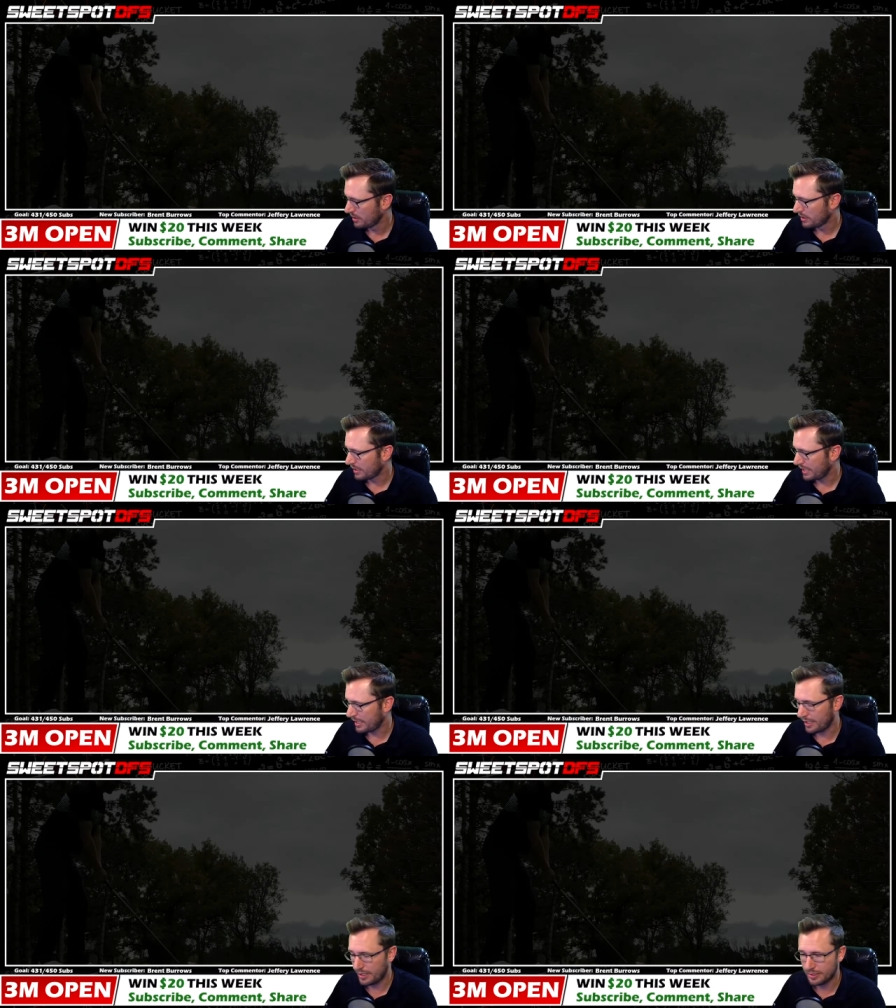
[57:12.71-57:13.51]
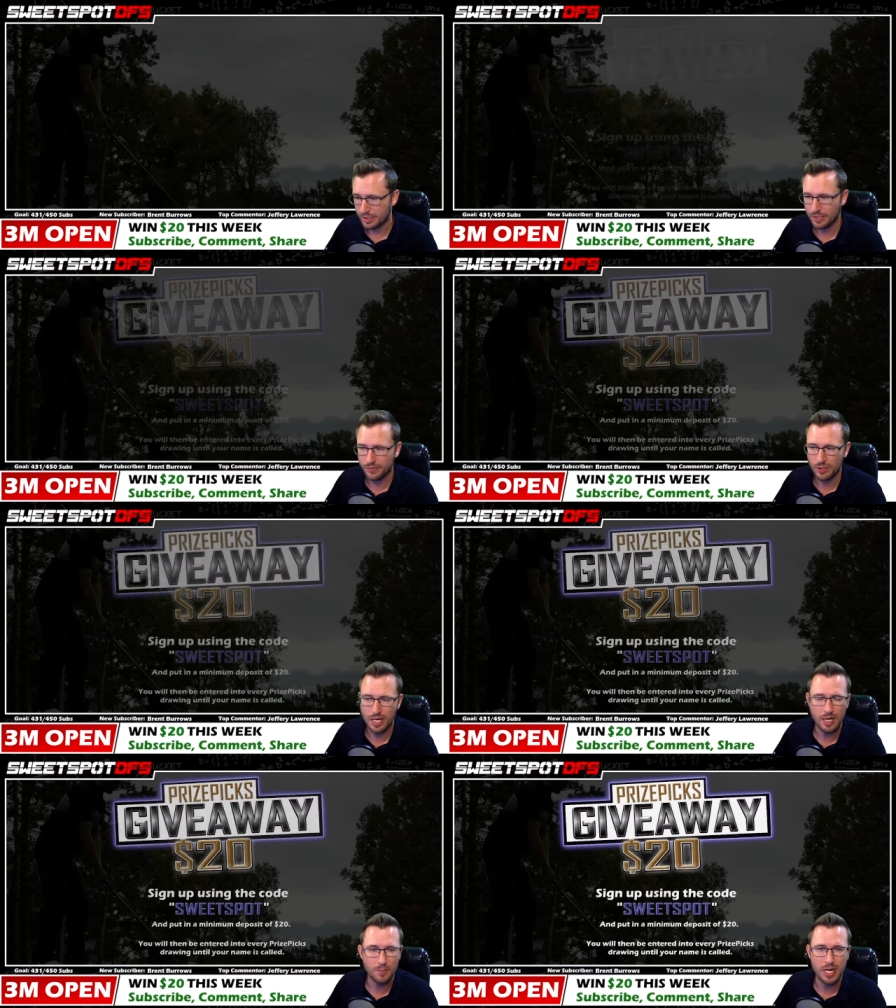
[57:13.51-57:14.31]
And if you're not on
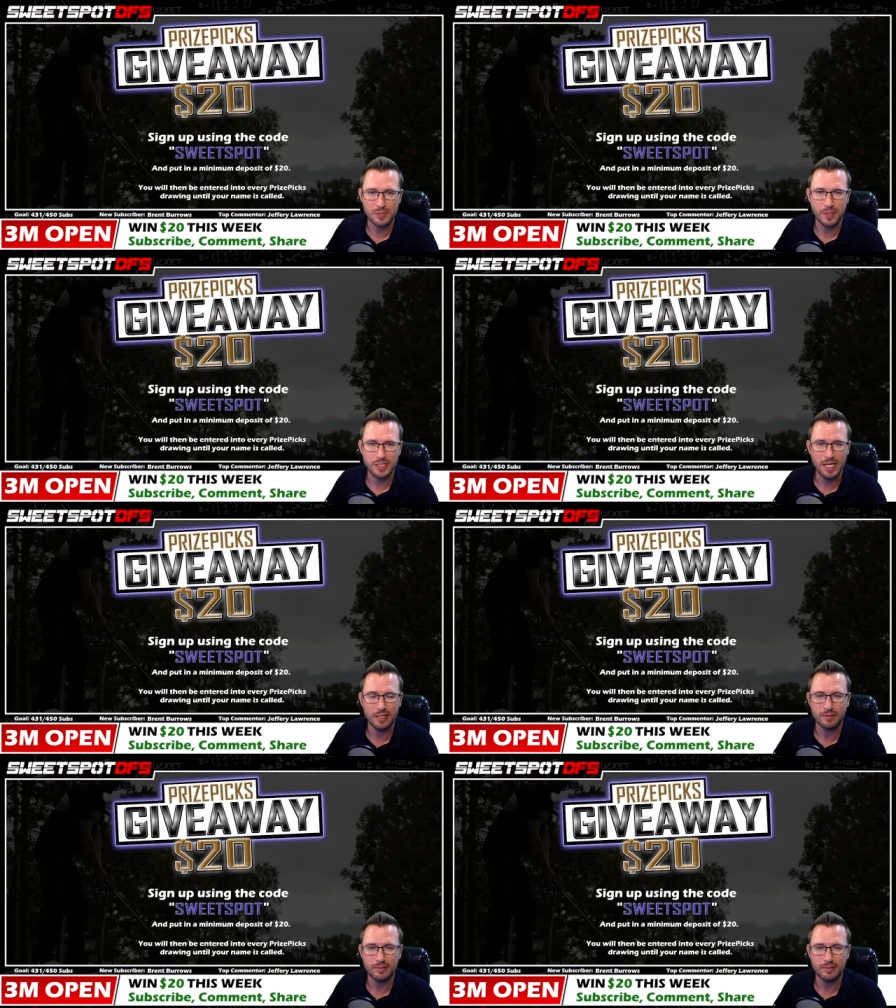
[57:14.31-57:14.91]
Prize Picks yet,